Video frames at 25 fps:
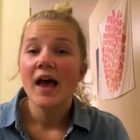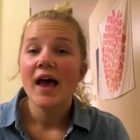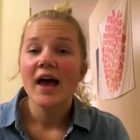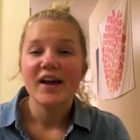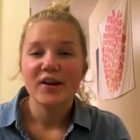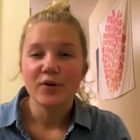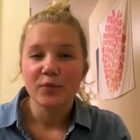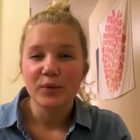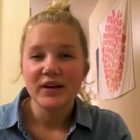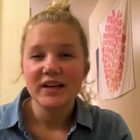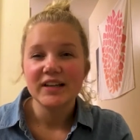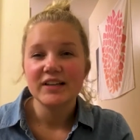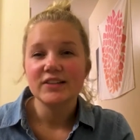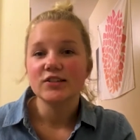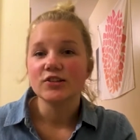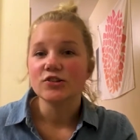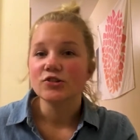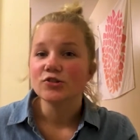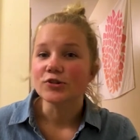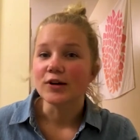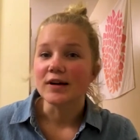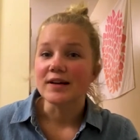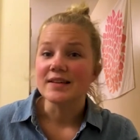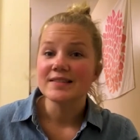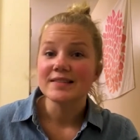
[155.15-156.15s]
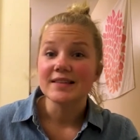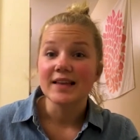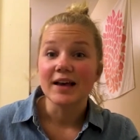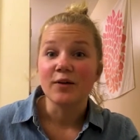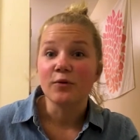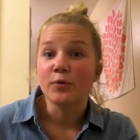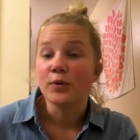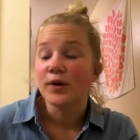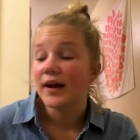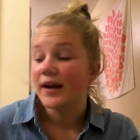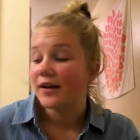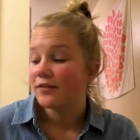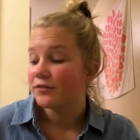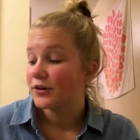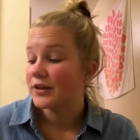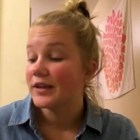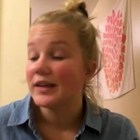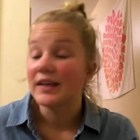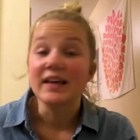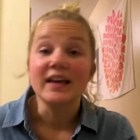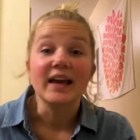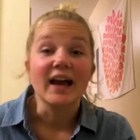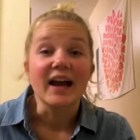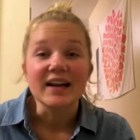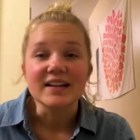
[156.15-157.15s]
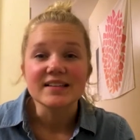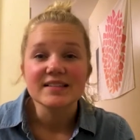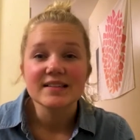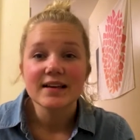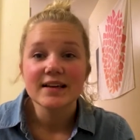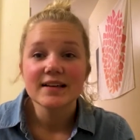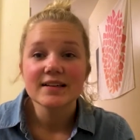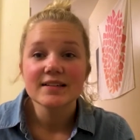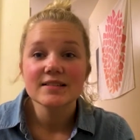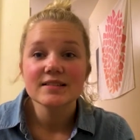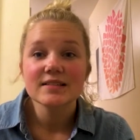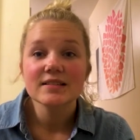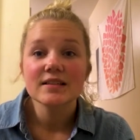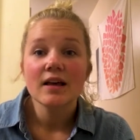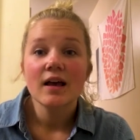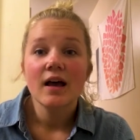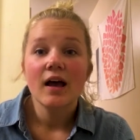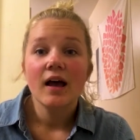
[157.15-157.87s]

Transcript: And we need to trust that wherever He guides us,